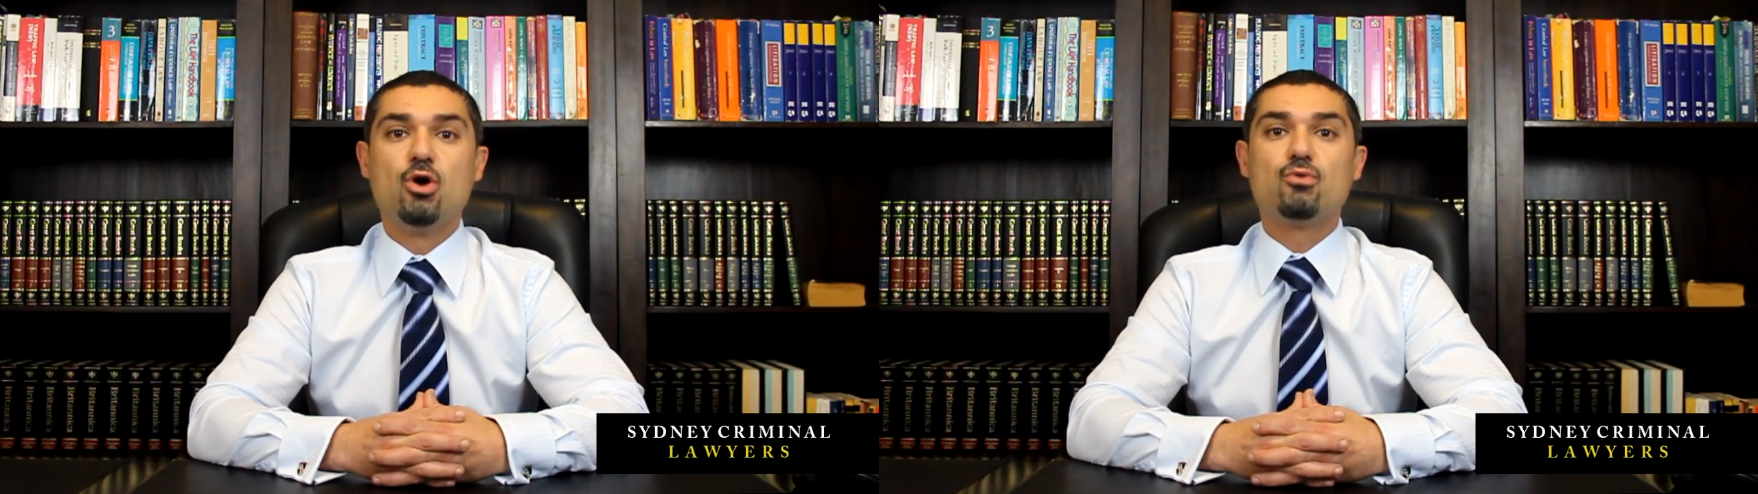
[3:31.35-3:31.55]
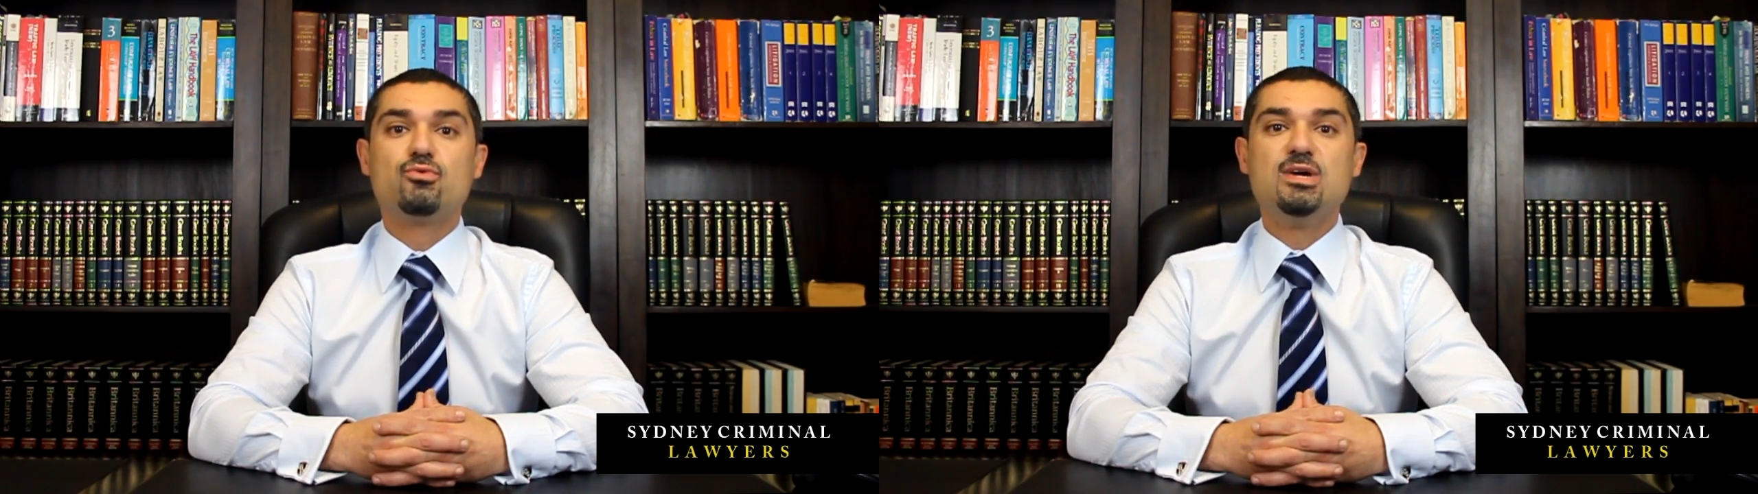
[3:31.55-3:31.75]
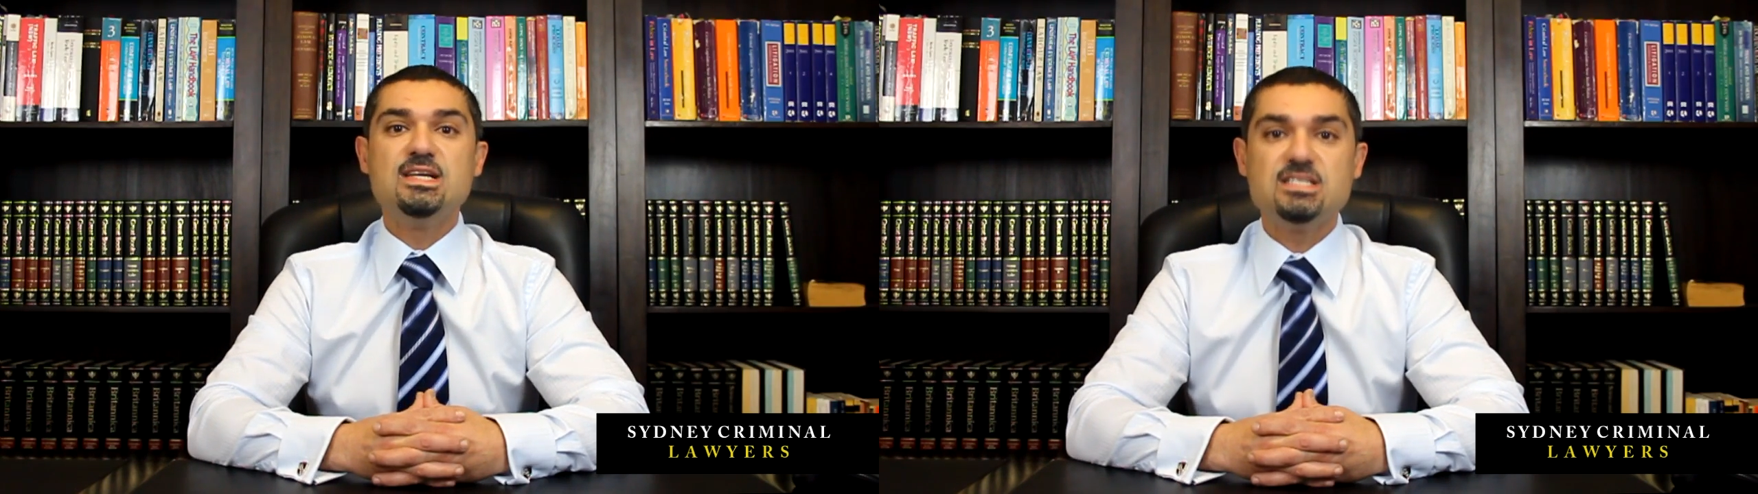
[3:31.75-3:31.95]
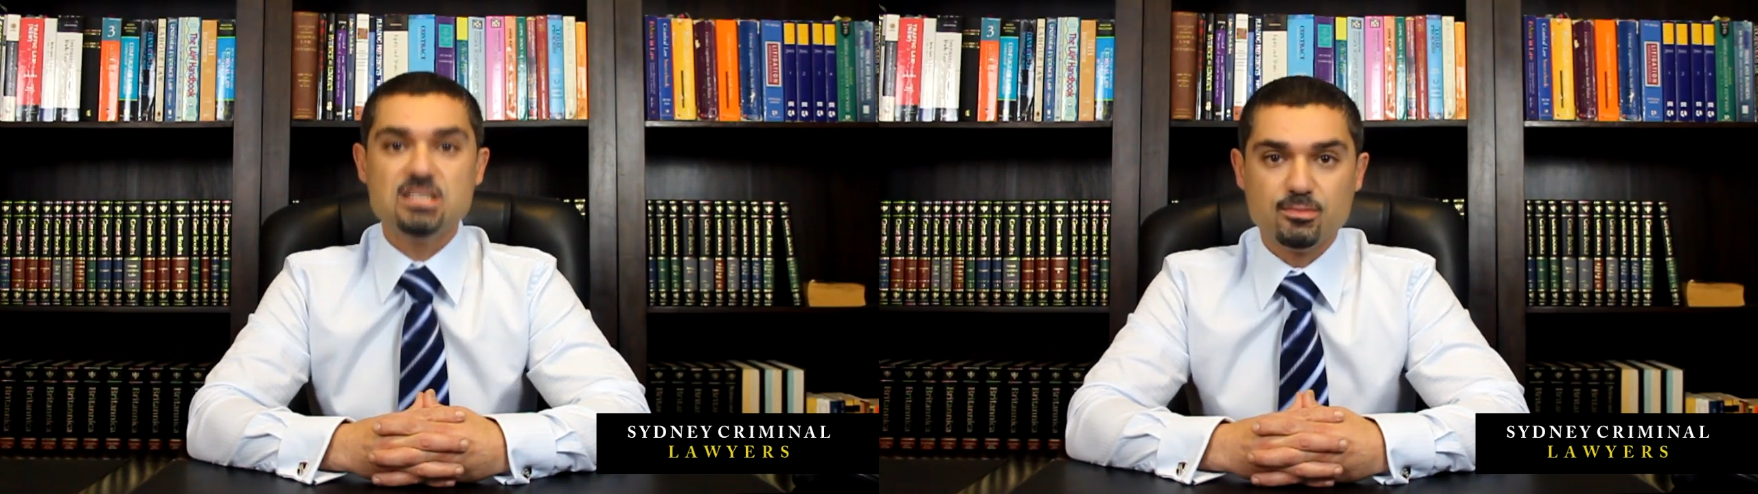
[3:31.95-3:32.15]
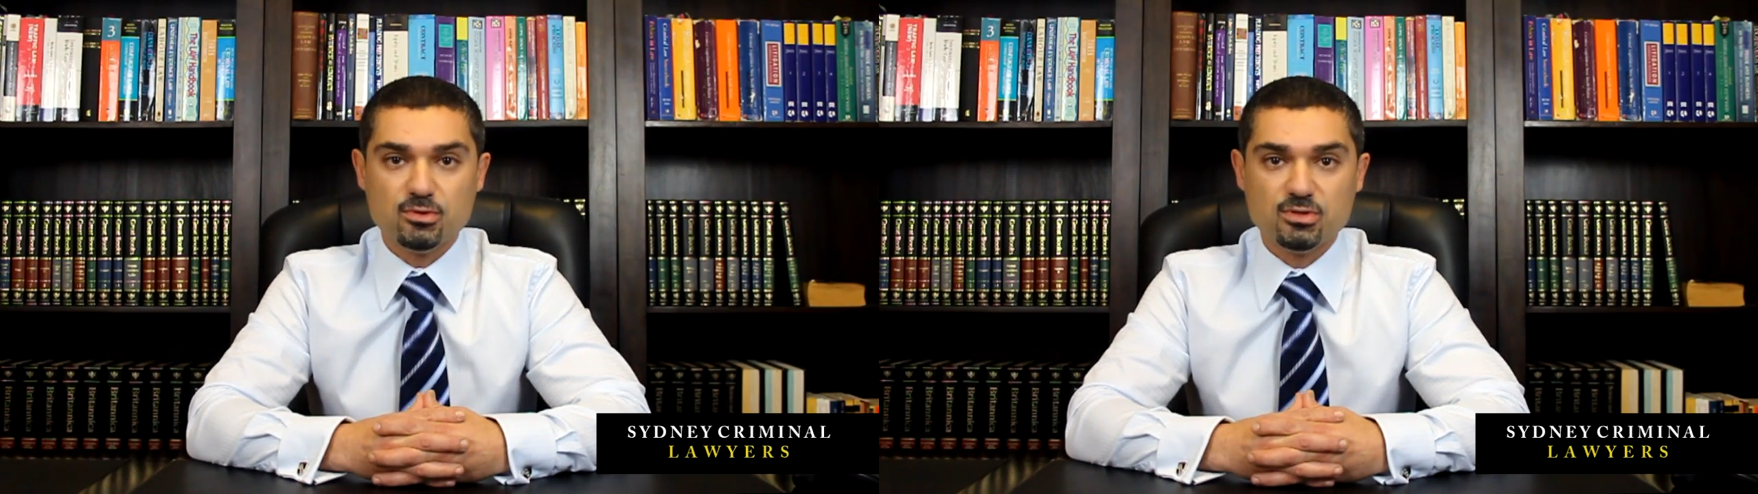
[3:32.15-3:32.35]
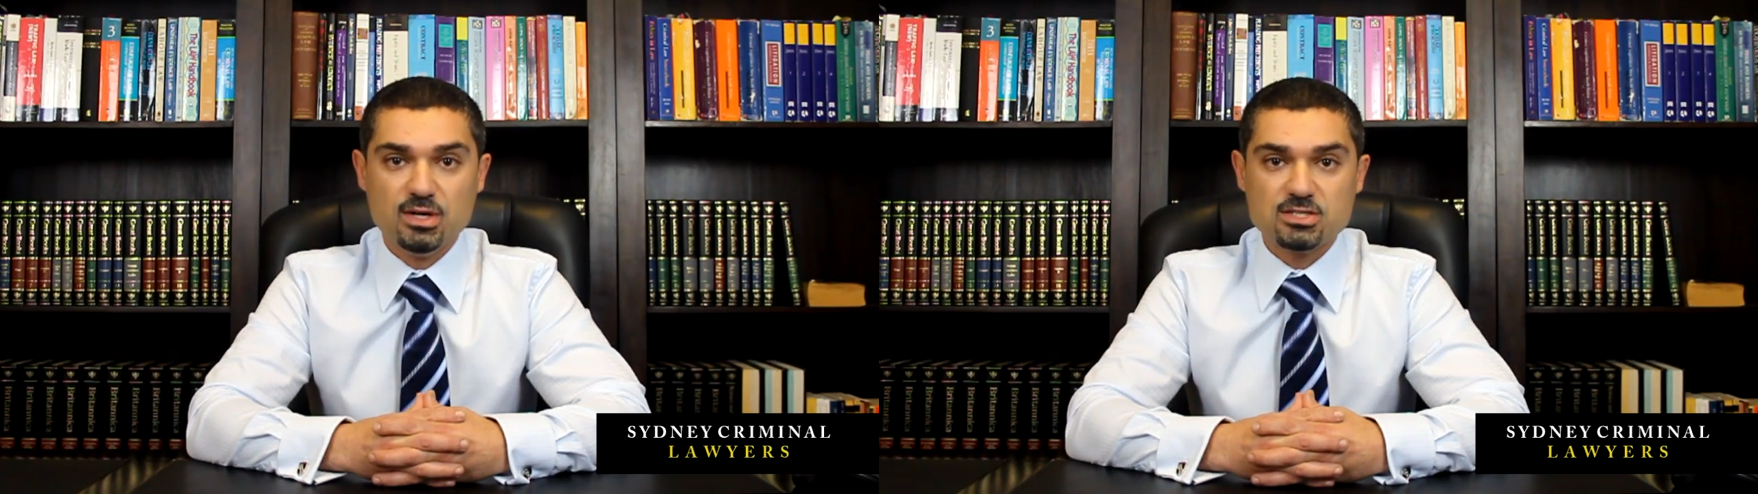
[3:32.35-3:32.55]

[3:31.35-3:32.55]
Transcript: not reasonable.